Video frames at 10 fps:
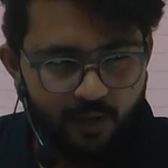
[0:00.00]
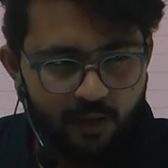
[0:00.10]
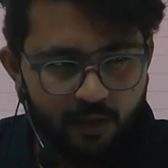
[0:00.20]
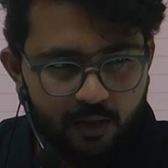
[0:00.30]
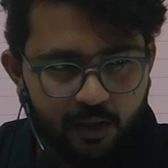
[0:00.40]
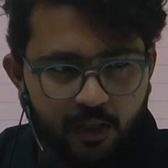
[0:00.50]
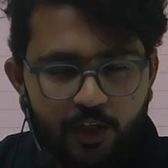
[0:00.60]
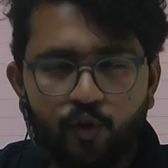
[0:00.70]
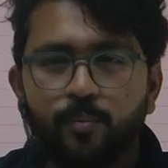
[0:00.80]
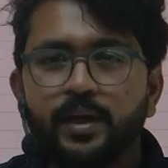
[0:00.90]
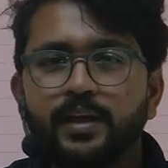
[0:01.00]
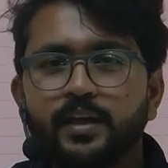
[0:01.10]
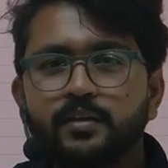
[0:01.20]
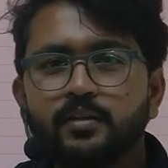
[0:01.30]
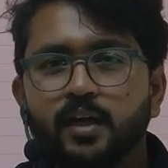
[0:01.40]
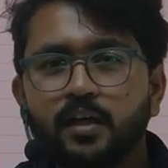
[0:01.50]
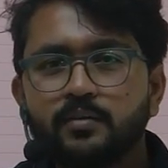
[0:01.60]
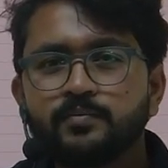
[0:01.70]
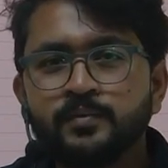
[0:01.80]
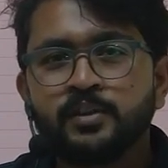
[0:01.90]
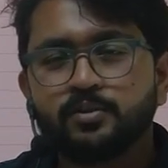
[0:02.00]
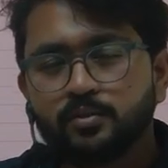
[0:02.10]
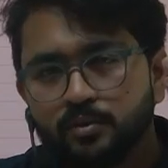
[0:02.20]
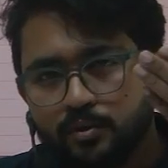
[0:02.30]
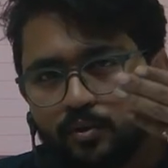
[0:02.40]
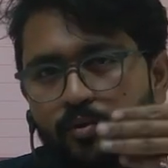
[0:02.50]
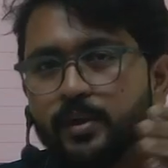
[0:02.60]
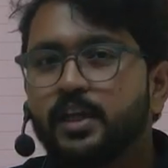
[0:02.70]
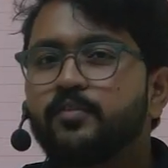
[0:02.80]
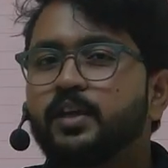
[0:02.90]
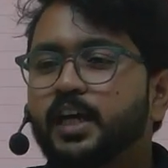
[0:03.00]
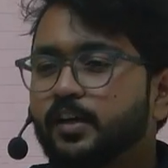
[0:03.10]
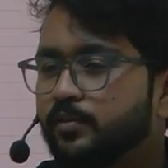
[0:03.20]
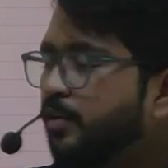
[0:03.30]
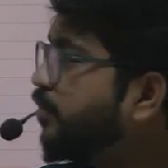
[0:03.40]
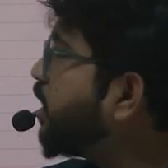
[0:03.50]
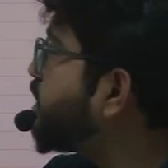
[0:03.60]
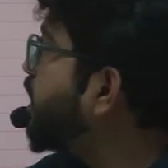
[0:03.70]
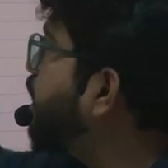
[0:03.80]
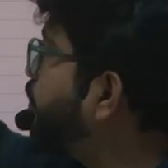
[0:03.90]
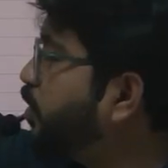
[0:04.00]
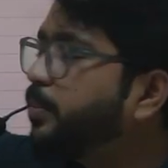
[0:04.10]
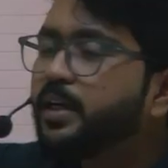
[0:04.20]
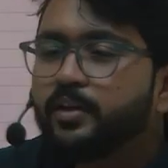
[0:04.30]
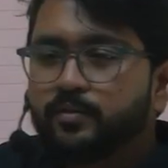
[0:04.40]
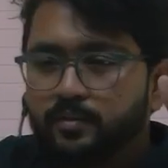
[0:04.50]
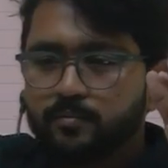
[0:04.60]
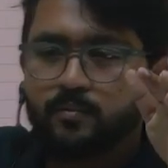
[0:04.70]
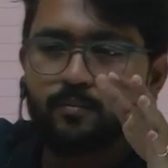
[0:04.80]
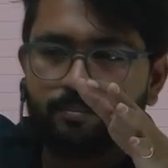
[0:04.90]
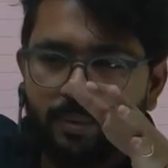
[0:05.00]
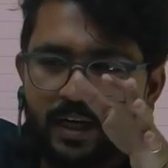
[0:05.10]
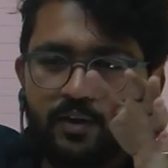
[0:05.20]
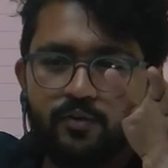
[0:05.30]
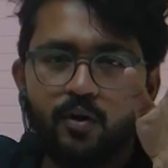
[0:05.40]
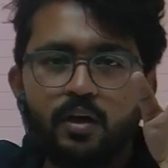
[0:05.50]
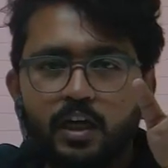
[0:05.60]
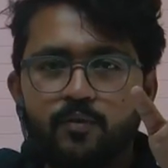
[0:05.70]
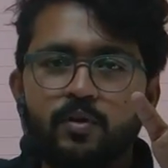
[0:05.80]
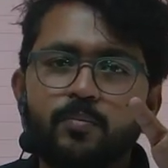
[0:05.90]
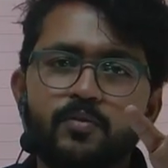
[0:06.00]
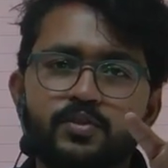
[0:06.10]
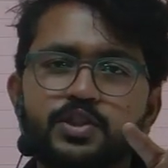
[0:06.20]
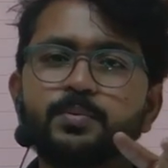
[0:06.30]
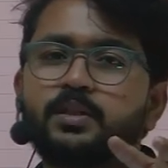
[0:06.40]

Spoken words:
numeric, so too many we have. We'll see, it will be by default it will be visible.